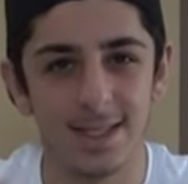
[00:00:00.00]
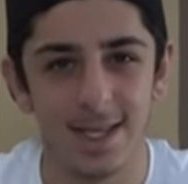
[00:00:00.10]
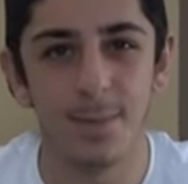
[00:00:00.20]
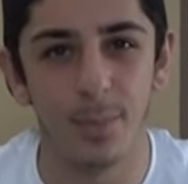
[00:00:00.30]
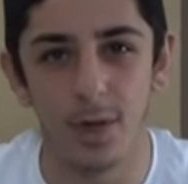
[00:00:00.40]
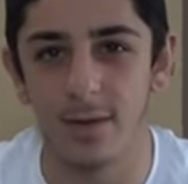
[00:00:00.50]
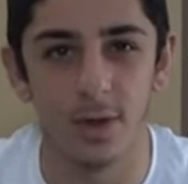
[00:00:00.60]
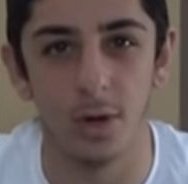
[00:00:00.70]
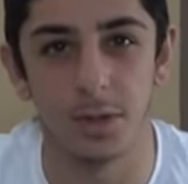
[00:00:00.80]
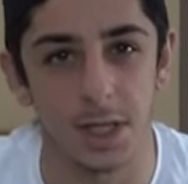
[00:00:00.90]
Simple,
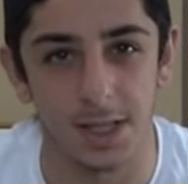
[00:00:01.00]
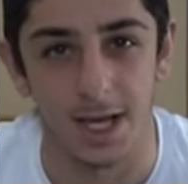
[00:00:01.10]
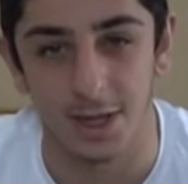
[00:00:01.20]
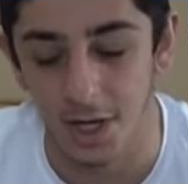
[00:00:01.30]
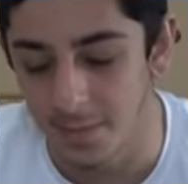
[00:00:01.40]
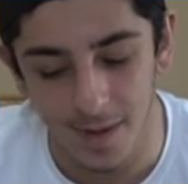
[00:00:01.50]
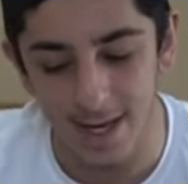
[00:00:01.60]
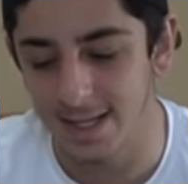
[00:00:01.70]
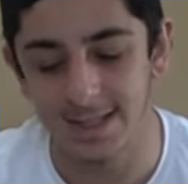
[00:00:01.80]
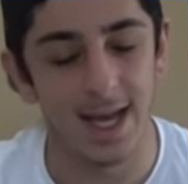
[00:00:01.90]
even though it took like 30
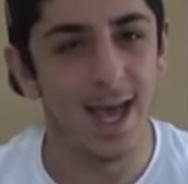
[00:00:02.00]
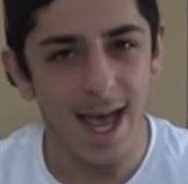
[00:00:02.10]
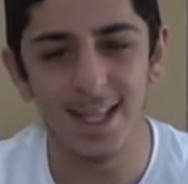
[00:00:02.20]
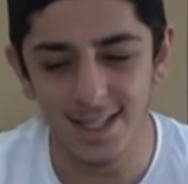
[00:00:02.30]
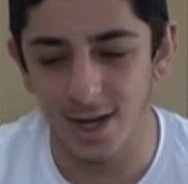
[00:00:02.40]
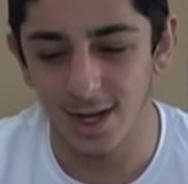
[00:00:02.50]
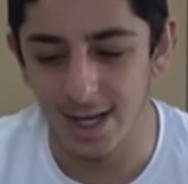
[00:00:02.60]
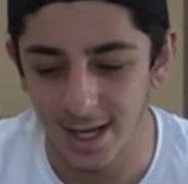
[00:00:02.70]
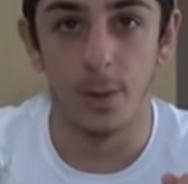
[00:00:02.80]
minutes, it's all good.